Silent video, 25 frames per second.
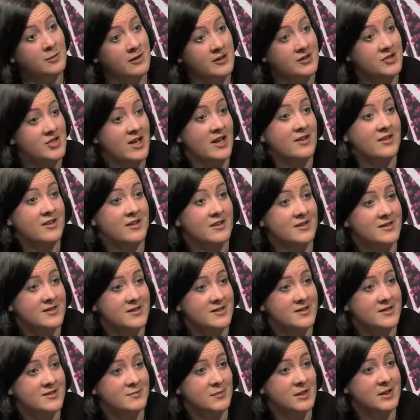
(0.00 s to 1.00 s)
in which
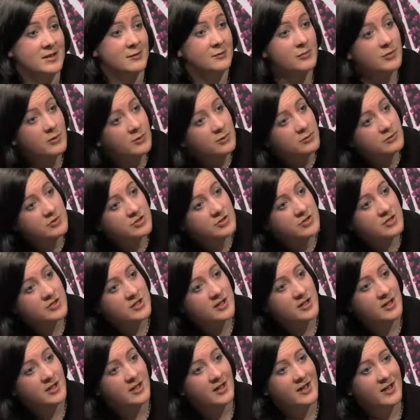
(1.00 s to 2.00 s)
ethics has been
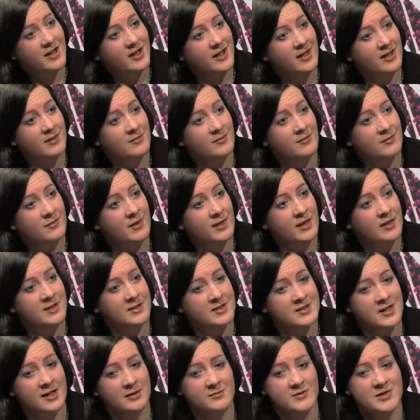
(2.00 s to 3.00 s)
approached
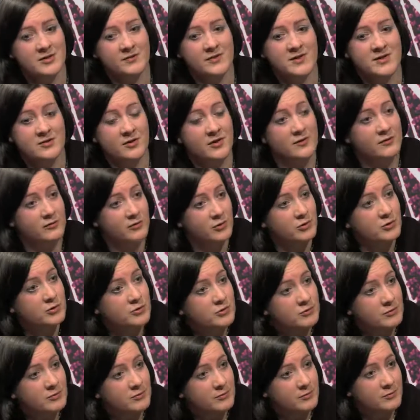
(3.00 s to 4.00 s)
in terms of a sort of
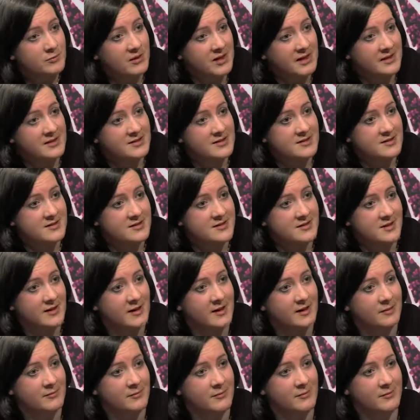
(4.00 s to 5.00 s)
rule-based
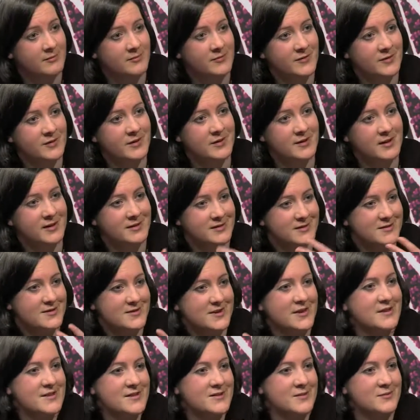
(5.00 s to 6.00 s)

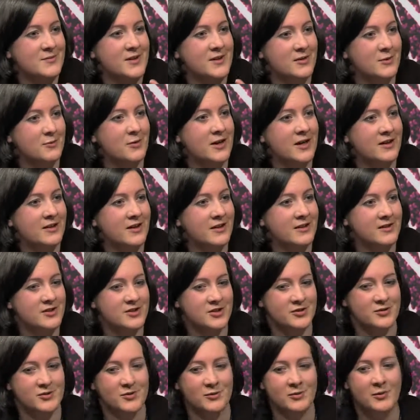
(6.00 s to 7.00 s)
system, in the way
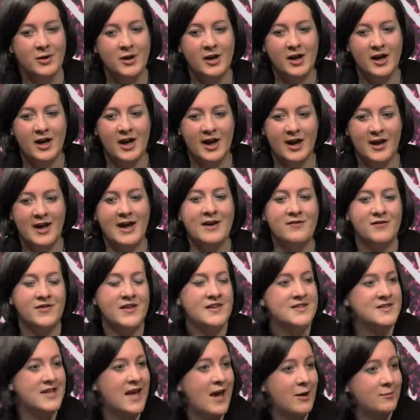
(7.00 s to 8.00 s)
that, you know, if
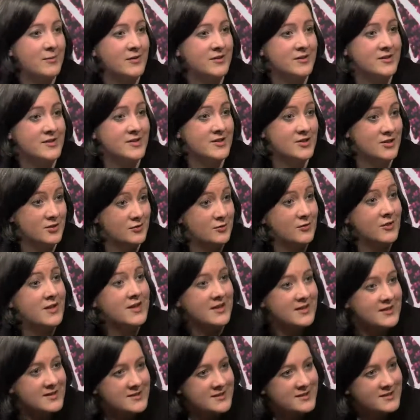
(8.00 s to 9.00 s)
this happens, do
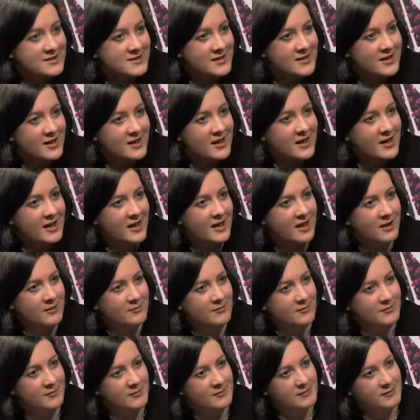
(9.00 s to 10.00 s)
this.
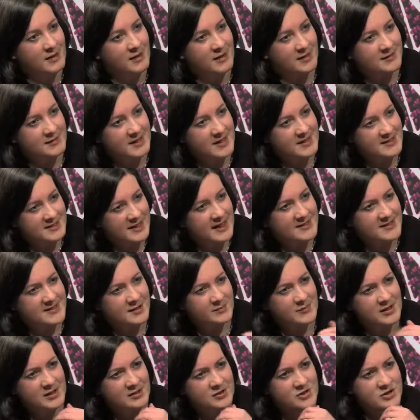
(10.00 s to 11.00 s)
And is that
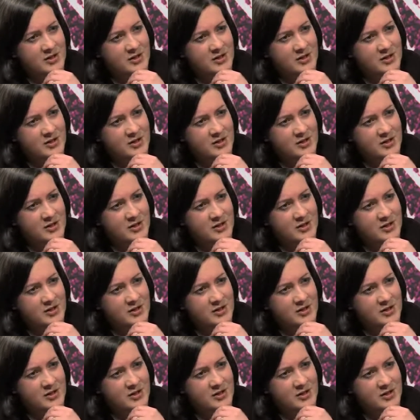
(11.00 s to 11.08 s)
something